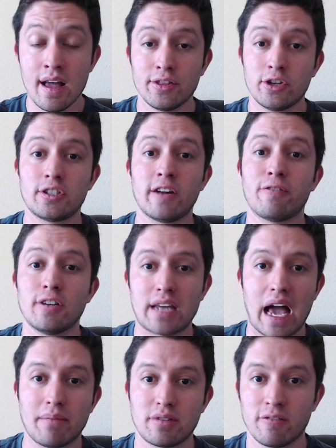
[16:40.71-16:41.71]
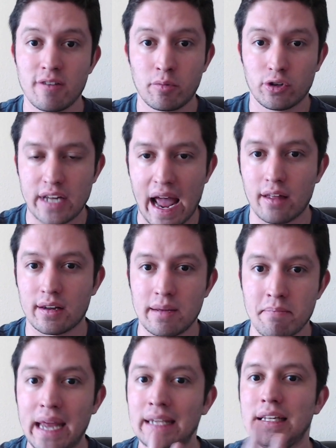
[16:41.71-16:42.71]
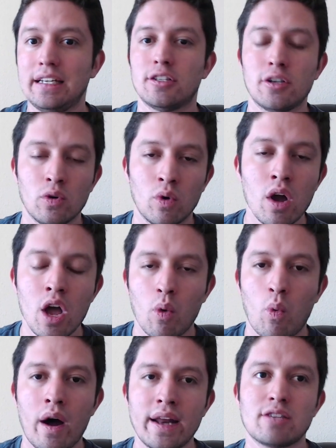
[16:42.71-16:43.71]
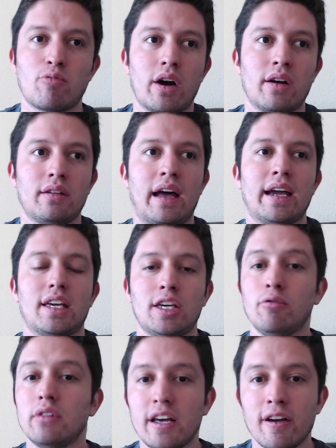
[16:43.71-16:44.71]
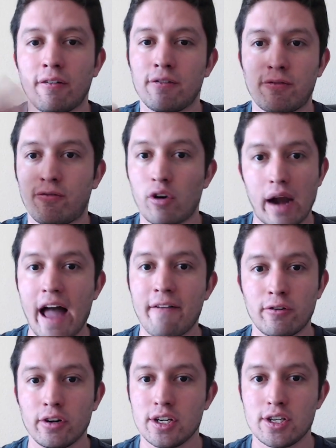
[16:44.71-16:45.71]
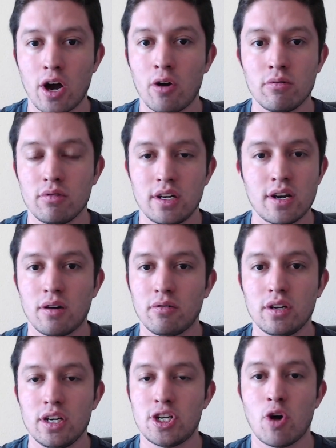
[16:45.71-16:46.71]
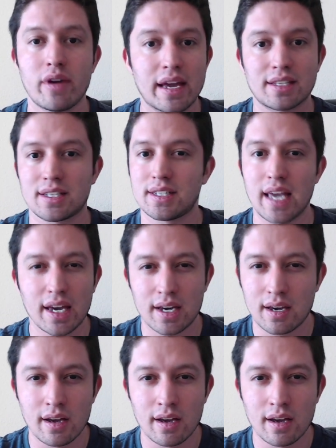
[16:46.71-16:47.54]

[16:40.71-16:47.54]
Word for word: There's different types of immortality, mainly two. One is where like you live forever, you don't get sick,